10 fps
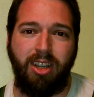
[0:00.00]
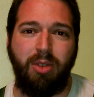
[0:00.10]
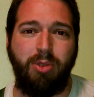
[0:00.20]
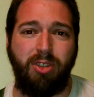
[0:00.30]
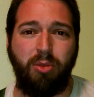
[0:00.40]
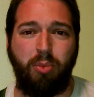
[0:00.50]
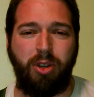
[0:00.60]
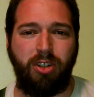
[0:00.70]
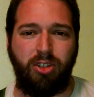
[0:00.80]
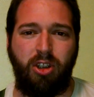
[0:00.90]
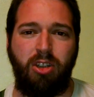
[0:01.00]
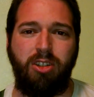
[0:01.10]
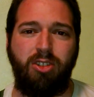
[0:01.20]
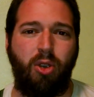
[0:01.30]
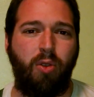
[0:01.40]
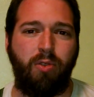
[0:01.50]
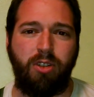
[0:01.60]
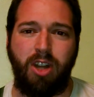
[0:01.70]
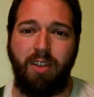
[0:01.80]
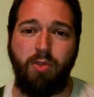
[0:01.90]
He was still put in charge
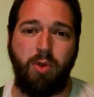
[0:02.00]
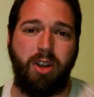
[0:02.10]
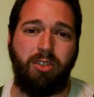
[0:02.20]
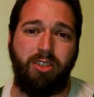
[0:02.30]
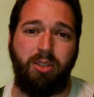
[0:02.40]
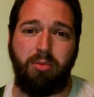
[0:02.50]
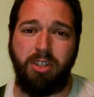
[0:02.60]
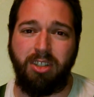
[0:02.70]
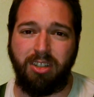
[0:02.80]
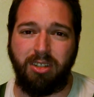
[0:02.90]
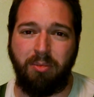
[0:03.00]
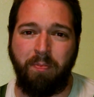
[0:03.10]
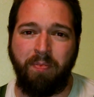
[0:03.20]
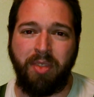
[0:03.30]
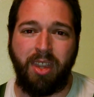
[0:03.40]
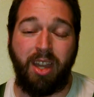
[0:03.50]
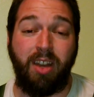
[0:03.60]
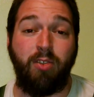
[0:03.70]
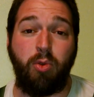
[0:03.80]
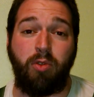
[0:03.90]
over everyone else in the prison, and
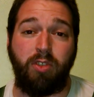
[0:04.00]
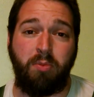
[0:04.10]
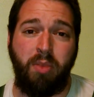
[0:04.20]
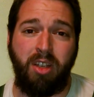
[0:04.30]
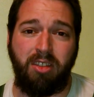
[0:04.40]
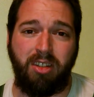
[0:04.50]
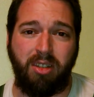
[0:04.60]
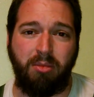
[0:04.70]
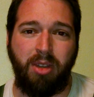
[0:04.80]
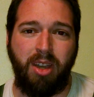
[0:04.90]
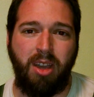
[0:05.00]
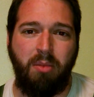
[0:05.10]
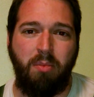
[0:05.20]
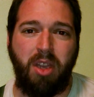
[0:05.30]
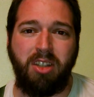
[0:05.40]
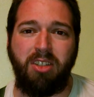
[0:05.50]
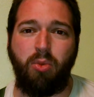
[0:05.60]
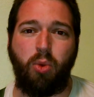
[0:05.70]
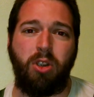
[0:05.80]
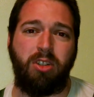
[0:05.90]
everyone respected him because he
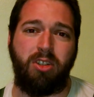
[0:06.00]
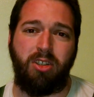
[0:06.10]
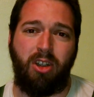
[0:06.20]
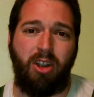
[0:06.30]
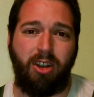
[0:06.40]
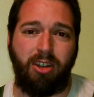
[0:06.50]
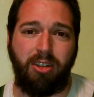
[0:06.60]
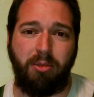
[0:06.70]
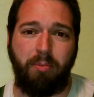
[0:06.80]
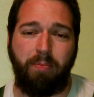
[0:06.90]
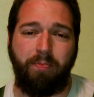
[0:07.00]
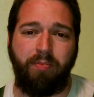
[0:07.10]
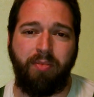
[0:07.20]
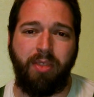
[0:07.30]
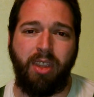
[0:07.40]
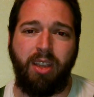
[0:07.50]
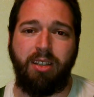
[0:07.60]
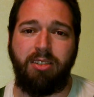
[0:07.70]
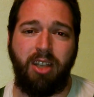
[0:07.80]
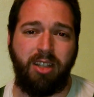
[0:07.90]
worked hard.
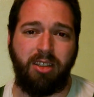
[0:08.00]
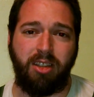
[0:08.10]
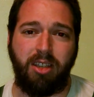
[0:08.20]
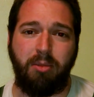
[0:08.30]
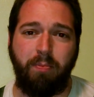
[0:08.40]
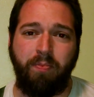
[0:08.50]
Secondly,